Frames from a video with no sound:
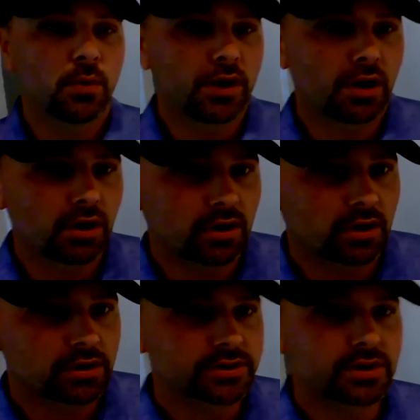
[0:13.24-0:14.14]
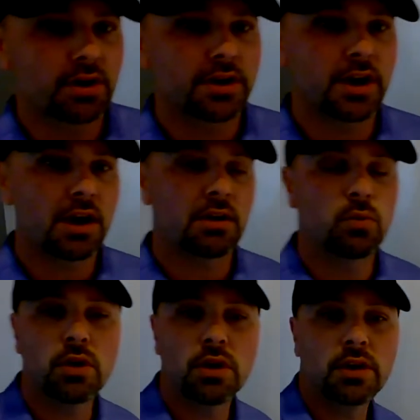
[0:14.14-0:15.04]
We are starting our
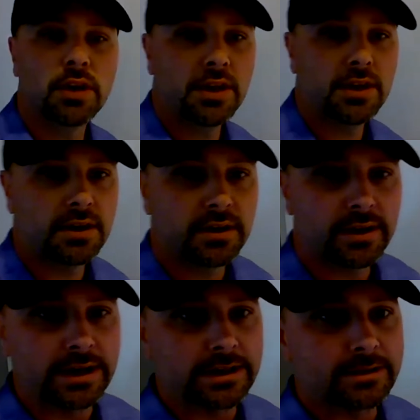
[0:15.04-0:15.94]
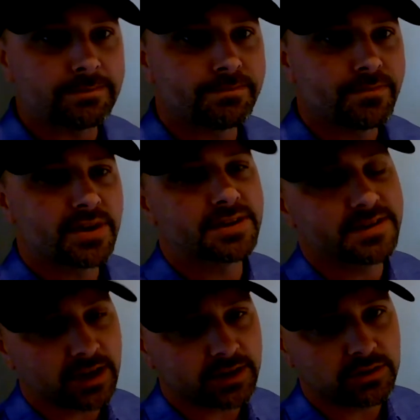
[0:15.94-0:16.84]
work in the
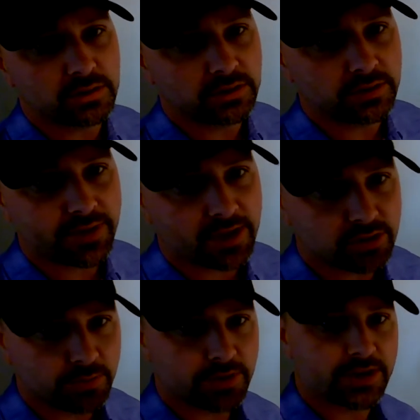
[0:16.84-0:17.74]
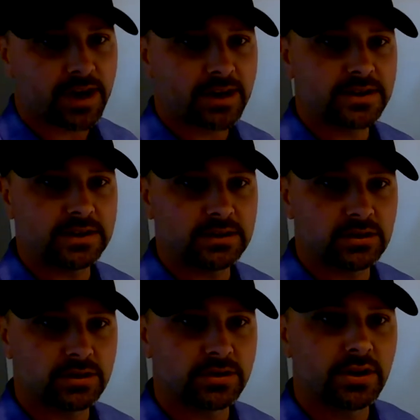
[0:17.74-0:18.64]
second unit of algebra that I
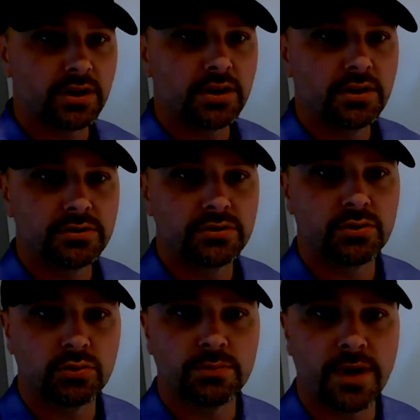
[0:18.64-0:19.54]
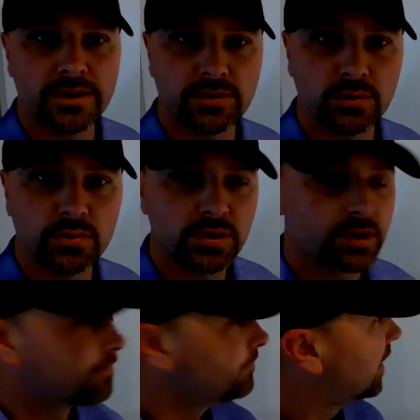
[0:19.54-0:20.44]
teach to my
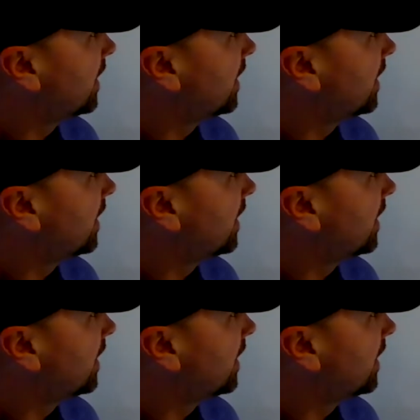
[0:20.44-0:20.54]
students.